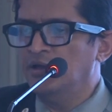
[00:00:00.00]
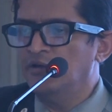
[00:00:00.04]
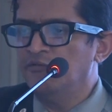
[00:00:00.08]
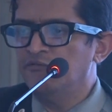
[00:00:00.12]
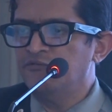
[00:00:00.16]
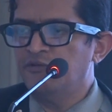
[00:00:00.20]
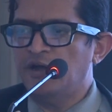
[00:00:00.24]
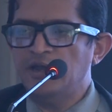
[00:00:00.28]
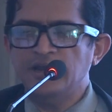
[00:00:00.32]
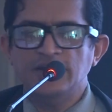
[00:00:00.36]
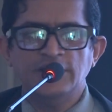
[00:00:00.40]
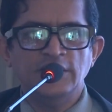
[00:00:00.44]

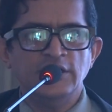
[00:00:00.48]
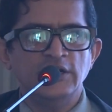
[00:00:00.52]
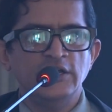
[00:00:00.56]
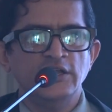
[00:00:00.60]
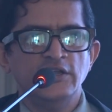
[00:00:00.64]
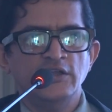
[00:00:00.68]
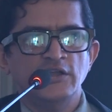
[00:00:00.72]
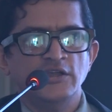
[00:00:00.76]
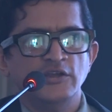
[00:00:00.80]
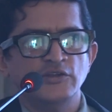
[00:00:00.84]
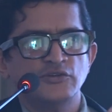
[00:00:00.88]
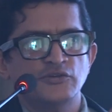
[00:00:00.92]

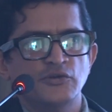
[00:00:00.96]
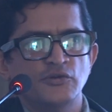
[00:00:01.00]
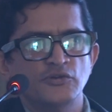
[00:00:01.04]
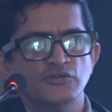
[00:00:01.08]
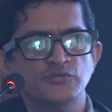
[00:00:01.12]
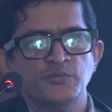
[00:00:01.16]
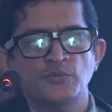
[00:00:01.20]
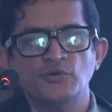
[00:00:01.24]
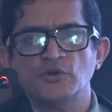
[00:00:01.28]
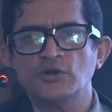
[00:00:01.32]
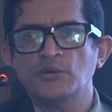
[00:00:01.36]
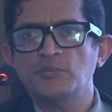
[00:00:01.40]
Finally, he
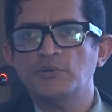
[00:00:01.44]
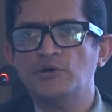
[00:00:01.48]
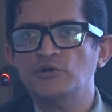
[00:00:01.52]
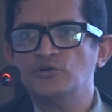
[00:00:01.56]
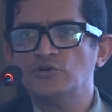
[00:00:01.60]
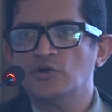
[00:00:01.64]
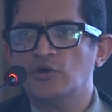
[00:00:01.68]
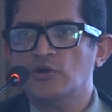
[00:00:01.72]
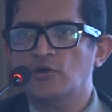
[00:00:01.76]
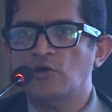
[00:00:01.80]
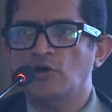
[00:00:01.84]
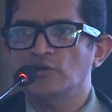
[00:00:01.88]
spoke about
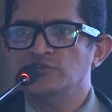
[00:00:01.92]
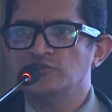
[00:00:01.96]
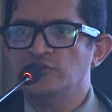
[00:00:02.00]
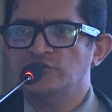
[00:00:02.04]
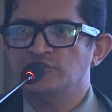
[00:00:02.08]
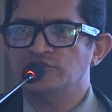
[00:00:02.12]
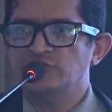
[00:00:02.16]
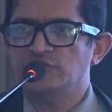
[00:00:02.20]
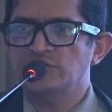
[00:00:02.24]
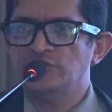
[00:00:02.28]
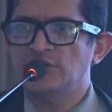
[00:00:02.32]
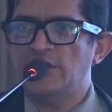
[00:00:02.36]

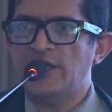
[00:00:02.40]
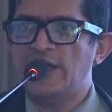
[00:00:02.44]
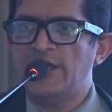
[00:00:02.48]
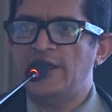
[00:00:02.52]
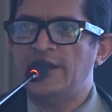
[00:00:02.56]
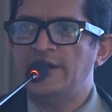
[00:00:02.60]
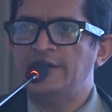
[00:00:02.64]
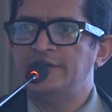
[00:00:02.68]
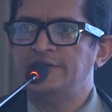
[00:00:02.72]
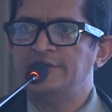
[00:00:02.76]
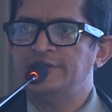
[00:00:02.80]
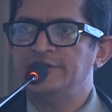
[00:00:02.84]
causation
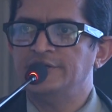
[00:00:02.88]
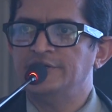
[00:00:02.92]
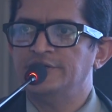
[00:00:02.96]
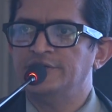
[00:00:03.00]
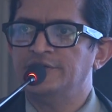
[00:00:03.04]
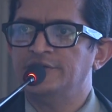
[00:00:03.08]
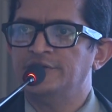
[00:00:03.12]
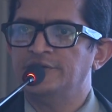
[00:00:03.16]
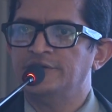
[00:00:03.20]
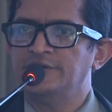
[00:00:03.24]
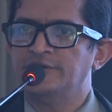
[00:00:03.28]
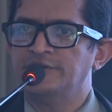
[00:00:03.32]
and
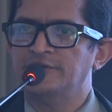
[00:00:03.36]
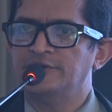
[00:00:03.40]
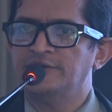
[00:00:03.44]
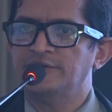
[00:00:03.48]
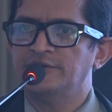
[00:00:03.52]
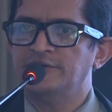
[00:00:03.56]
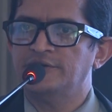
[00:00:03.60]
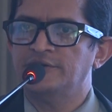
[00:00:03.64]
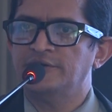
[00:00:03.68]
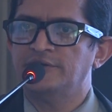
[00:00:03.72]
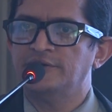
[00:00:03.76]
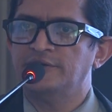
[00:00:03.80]

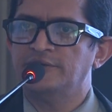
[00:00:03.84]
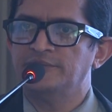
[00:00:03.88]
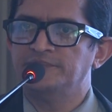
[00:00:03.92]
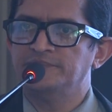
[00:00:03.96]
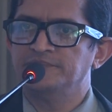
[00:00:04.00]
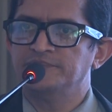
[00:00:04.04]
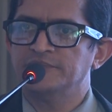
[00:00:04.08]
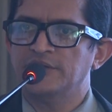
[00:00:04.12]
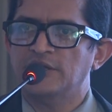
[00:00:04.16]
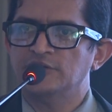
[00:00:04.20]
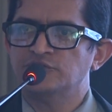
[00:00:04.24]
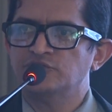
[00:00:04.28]

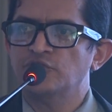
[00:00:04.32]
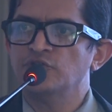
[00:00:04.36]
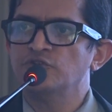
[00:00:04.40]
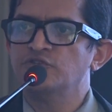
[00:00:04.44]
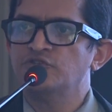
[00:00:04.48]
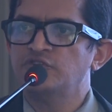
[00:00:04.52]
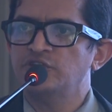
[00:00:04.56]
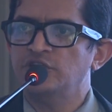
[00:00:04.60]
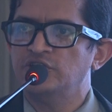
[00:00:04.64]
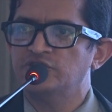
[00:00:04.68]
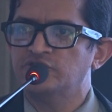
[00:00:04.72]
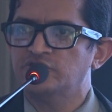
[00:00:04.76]

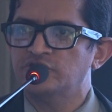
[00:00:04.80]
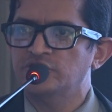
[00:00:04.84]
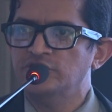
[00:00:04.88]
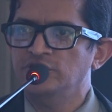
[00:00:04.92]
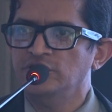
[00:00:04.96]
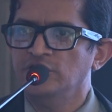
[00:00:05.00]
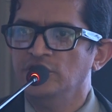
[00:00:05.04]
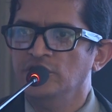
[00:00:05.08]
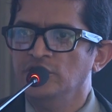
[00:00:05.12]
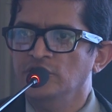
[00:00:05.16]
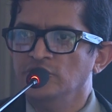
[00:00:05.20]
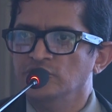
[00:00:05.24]
association.
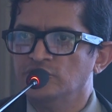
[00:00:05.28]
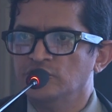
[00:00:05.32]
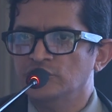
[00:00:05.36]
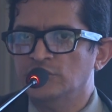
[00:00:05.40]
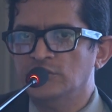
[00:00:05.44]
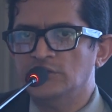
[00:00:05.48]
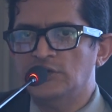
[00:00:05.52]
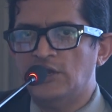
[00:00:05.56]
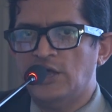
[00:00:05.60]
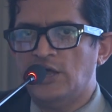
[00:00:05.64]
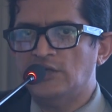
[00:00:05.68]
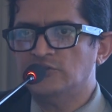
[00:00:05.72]
So
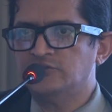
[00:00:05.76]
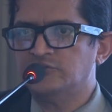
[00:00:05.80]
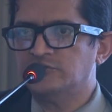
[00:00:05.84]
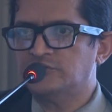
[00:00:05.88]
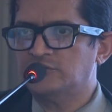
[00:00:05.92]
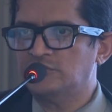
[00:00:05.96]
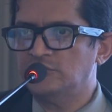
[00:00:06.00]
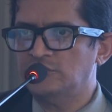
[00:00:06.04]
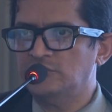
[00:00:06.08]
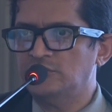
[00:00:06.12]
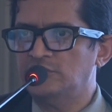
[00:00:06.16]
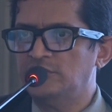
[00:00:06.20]
the
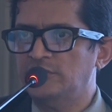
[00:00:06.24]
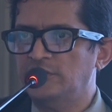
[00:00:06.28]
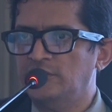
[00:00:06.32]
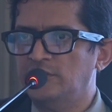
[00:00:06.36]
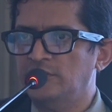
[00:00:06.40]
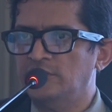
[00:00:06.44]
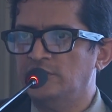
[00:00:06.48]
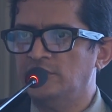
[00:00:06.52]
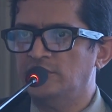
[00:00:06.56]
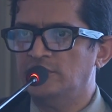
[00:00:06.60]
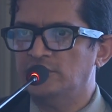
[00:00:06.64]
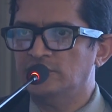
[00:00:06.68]
last
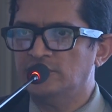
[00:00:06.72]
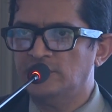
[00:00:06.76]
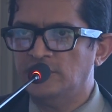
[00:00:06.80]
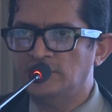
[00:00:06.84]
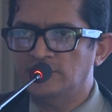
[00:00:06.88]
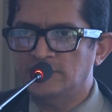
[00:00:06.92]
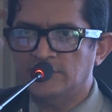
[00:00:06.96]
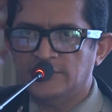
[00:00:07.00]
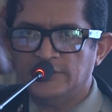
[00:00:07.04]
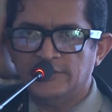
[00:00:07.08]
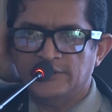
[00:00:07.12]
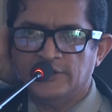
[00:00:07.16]

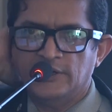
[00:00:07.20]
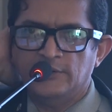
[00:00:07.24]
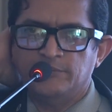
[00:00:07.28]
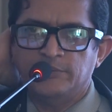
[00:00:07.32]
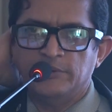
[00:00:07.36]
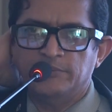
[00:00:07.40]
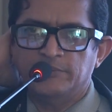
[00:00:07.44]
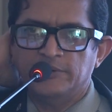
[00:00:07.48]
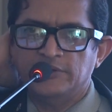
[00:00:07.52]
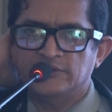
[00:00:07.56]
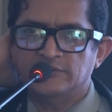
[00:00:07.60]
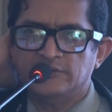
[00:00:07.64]
thing that I tell
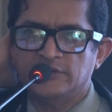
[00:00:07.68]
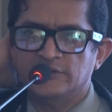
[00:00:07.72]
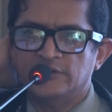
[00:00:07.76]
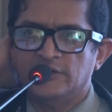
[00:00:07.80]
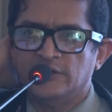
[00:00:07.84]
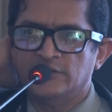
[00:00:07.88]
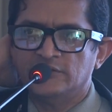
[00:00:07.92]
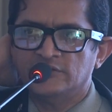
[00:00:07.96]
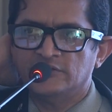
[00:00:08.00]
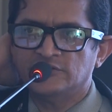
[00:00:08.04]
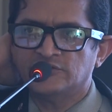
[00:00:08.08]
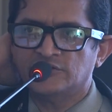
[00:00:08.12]
people is that
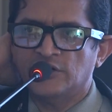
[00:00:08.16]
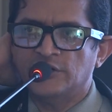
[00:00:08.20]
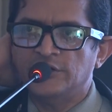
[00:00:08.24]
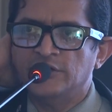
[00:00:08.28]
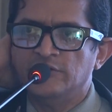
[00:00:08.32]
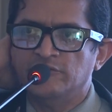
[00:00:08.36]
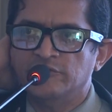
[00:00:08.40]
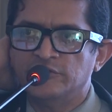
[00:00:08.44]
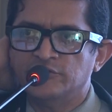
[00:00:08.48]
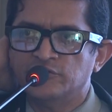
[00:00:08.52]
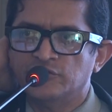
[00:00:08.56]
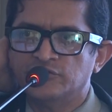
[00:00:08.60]
there is a
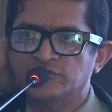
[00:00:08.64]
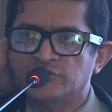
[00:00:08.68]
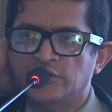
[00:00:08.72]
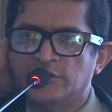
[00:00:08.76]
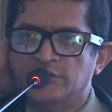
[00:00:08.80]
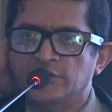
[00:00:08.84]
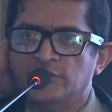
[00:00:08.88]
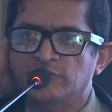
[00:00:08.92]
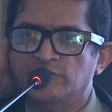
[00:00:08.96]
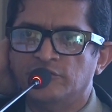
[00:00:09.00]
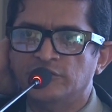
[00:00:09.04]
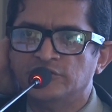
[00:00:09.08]
study which was
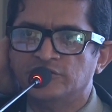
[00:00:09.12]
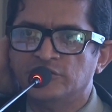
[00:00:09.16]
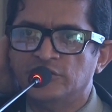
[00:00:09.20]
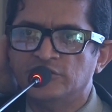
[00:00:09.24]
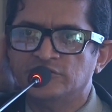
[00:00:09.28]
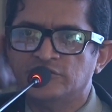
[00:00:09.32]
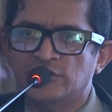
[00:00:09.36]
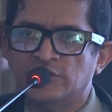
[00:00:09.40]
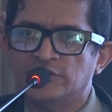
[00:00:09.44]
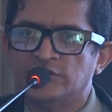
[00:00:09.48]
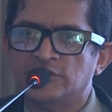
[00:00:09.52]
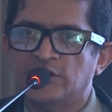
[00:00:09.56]
done in which they
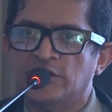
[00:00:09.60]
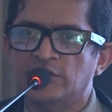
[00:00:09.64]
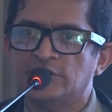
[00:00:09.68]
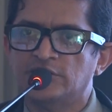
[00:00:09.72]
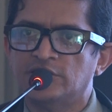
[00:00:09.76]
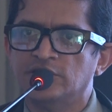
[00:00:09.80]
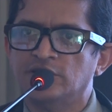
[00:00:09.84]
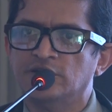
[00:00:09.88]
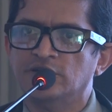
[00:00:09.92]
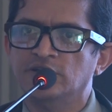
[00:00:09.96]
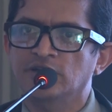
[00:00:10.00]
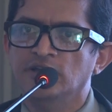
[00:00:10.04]
said that
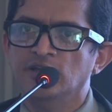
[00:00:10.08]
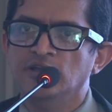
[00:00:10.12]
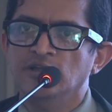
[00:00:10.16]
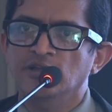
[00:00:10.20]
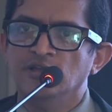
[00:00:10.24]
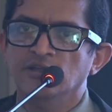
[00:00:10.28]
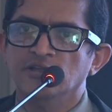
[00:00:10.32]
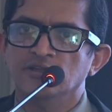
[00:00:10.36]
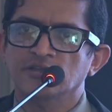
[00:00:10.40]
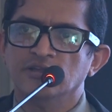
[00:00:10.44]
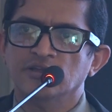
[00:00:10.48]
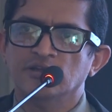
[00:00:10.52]

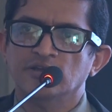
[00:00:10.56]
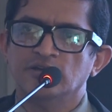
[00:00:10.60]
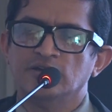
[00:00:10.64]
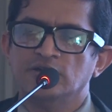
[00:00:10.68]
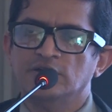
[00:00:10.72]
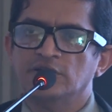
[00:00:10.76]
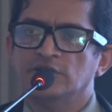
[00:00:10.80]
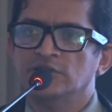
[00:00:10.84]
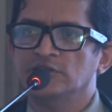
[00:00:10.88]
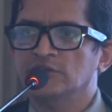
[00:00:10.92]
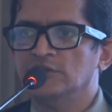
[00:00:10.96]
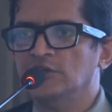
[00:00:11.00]

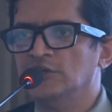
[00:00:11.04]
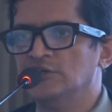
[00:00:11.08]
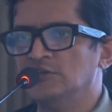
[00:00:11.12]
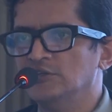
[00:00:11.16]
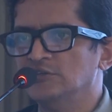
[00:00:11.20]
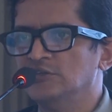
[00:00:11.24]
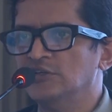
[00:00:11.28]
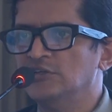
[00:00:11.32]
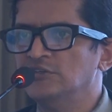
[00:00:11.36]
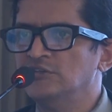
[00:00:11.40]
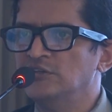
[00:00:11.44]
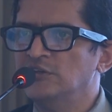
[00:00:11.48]

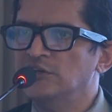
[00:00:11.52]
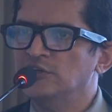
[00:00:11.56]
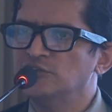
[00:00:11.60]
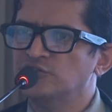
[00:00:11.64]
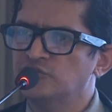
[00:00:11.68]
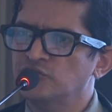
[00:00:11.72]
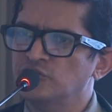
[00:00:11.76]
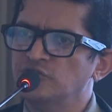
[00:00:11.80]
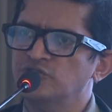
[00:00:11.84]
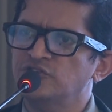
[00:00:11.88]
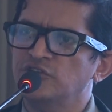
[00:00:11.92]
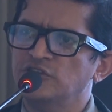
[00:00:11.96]
there is an
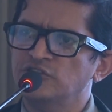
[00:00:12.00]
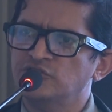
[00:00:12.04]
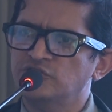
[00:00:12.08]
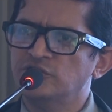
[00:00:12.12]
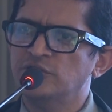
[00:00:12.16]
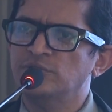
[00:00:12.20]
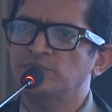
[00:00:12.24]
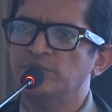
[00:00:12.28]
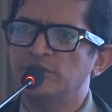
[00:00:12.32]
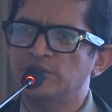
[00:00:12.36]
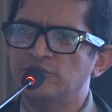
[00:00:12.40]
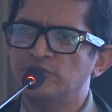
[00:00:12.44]

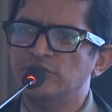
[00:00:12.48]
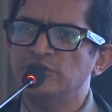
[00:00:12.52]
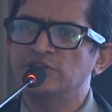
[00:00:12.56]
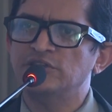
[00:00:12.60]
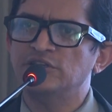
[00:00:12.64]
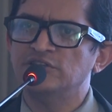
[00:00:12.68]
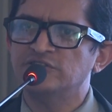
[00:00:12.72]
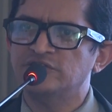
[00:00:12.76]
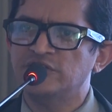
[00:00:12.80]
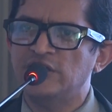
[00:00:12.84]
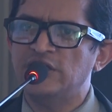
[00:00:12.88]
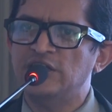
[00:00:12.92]
association between
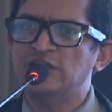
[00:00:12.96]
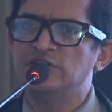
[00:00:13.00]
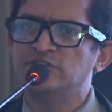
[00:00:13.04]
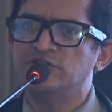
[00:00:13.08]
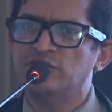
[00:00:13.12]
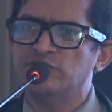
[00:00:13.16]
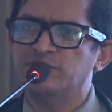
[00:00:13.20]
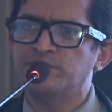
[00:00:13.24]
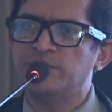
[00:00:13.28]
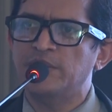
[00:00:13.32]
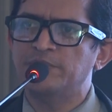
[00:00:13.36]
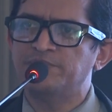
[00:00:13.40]
the sales
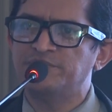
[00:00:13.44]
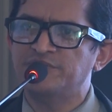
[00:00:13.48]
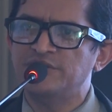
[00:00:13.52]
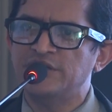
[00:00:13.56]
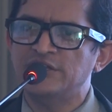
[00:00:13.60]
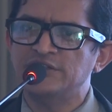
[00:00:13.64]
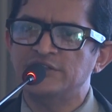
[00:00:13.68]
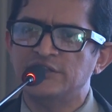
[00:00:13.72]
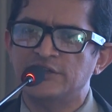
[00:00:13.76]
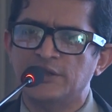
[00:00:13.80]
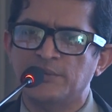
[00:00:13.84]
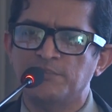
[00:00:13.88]
of Pepsi
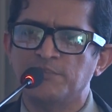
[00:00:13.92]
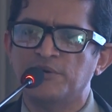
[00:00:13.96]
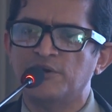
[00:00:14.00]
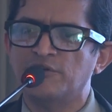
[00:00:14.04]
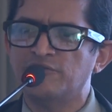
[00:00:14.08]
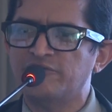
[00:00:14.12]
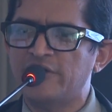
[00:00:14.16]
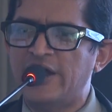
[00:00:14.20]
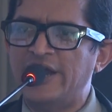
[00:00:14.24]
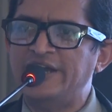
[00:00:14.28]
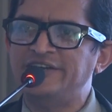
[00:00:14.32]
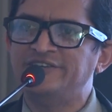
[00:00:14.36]
and the number
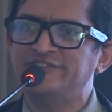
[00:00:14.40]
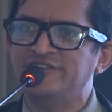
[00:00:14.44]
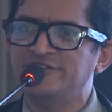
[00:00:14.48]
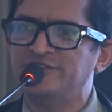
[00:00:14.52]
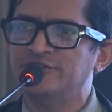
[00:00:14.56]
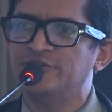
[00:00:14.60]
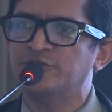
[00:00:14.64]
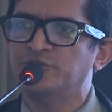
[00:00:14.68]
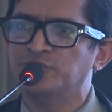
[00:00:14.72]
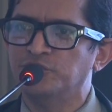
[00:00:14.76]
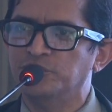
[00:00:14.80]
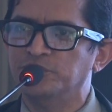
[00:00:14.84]
of ants in
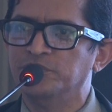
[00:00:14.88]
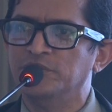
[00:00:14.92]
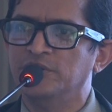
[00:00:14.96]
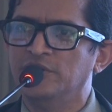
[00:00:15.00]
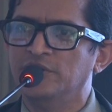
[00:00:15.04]
the room.